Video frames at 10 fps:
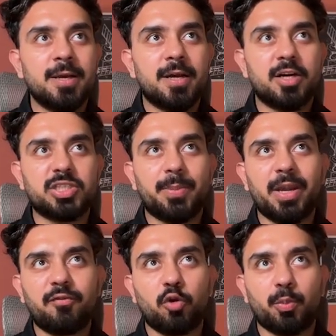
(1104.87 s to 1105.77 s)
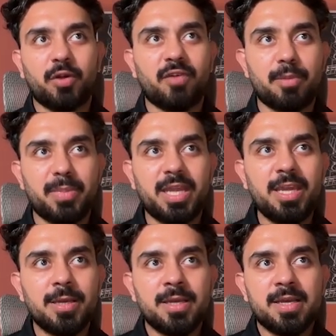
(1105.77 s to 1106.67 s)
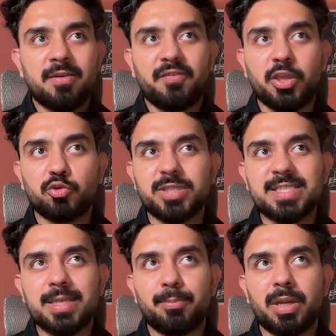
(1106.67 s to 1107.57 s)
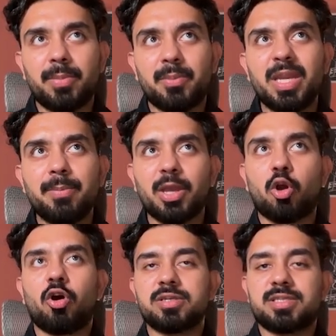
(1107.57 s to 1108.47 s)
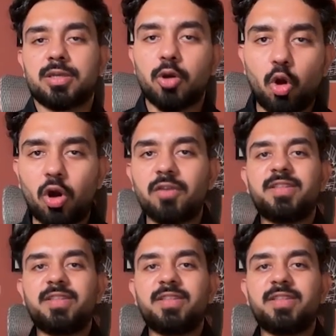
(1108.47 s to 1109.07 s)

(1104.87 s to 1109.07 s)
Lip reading: GPT 4.1 mini. We're using simple memory because all of